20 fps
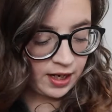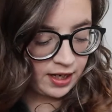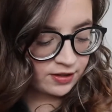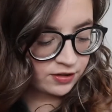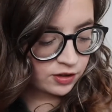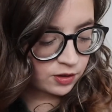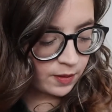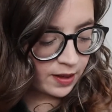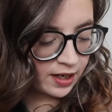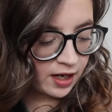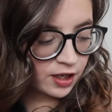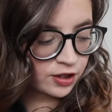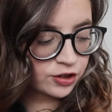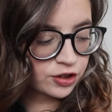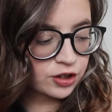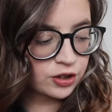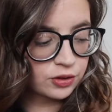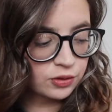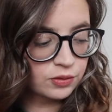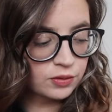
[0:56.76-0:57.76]
Okay, so I got
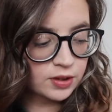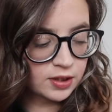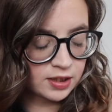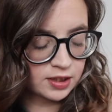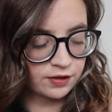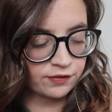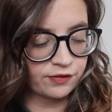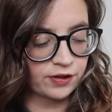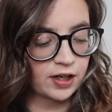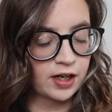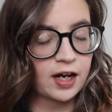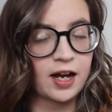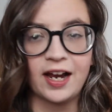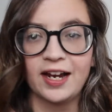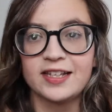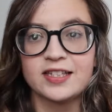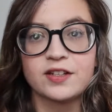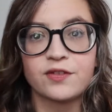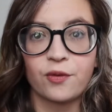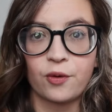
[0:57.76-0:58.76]
two different
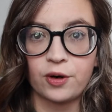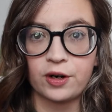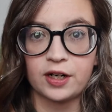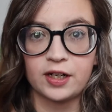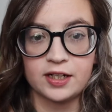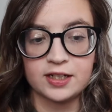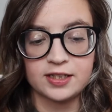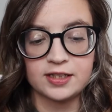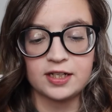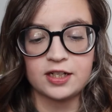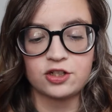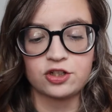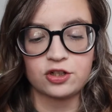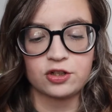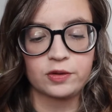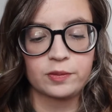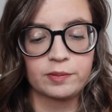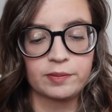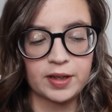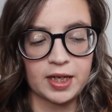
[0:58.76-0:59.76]
kinds of
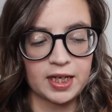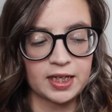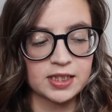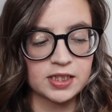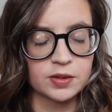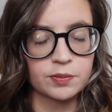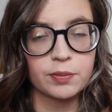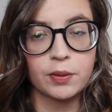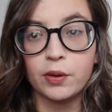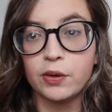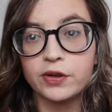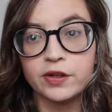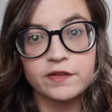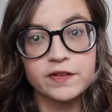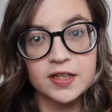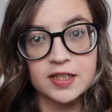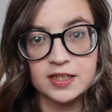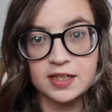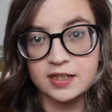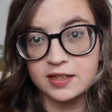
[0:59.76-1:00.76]
organizational bins. Both
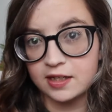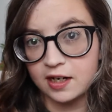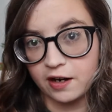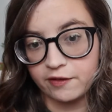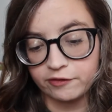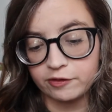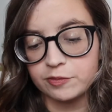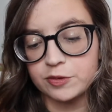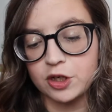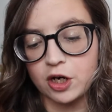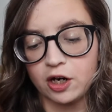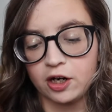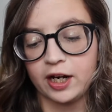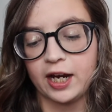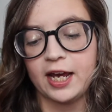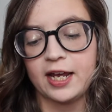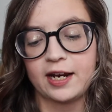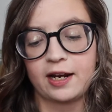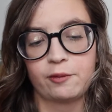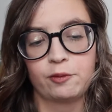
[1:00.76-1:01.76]
of these things I got from
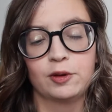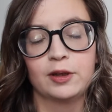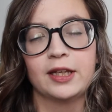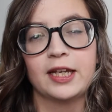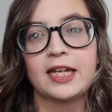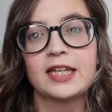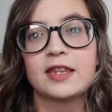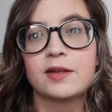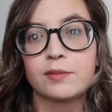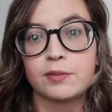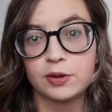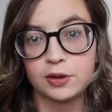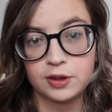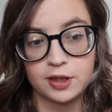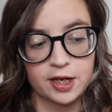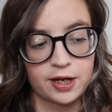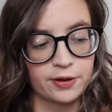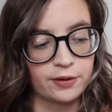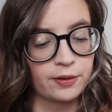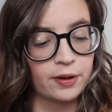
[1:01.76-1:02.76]
Target, and I will link them
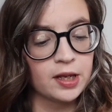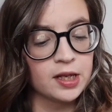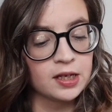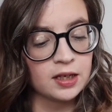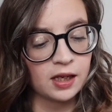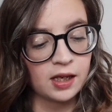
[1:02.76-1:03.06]
below.